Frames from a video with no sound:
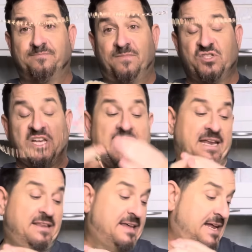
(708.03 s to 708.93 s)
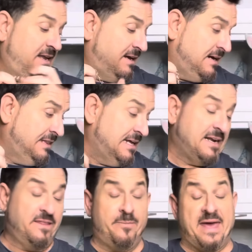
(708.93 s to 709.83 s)
chain that a lot
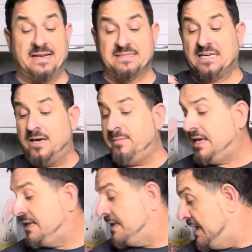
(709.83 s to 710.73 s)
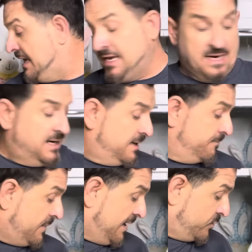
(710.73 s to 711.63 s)
of the bags come in.
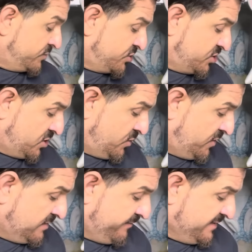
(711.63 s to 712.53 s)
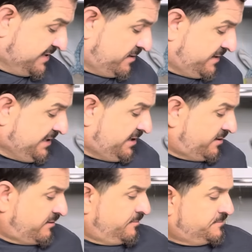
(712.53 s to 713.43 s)
I will show you, let me see on
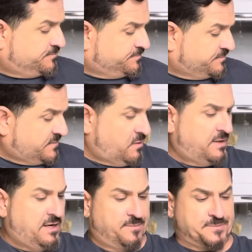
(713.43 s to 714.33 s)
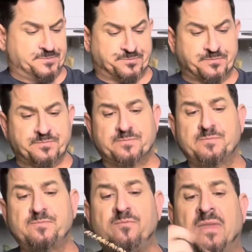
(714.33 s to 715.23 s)
here. No, here.
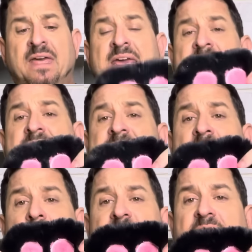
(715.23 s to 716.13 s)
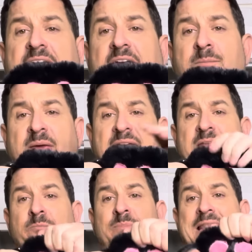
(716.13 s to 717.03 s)
Now, they came
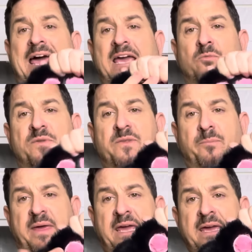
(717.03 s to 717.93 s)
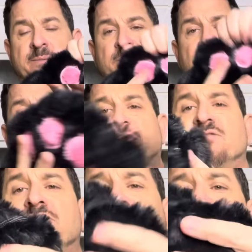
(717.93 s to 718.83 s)
in black with the pink, and it's
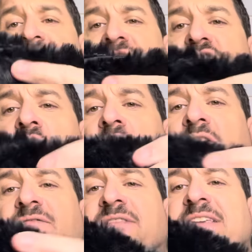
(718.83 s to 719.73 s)
really soft,